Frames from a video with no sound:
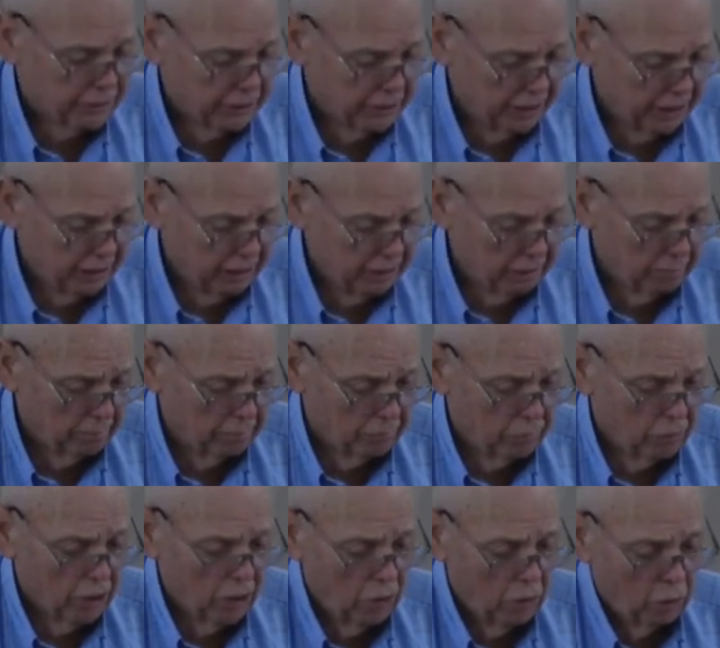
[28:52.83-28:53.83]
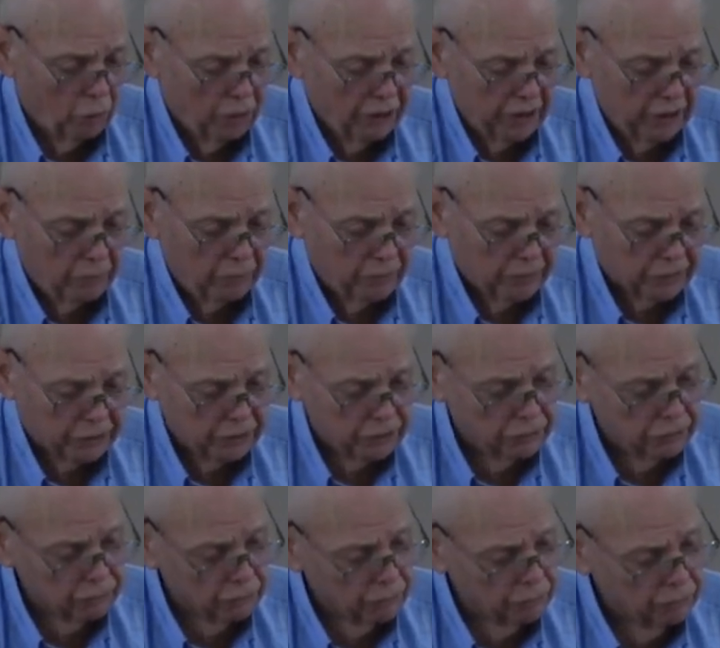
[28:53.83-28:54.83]
to him when he went to
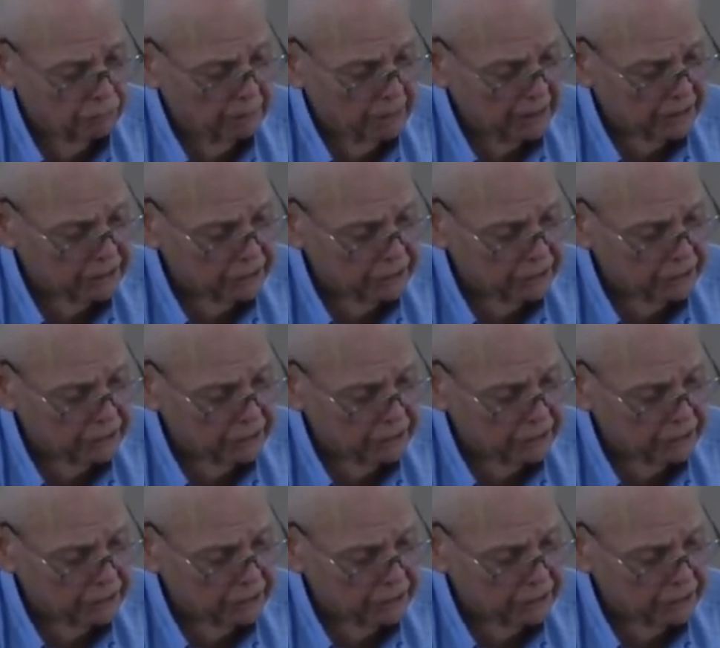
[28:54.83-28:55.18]
Jeru- back